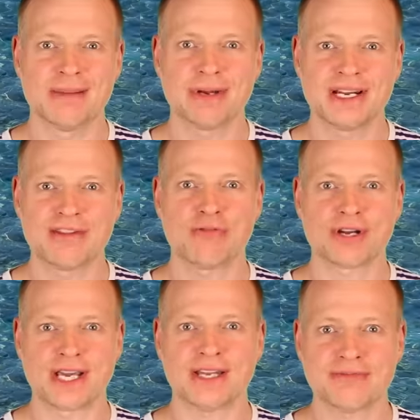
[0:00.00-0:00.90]
immediately
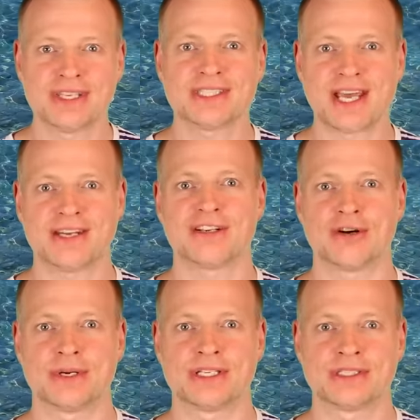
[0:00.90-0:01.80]
forget these
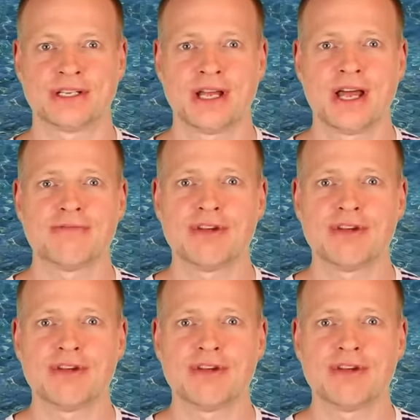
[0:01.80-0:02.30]
categories.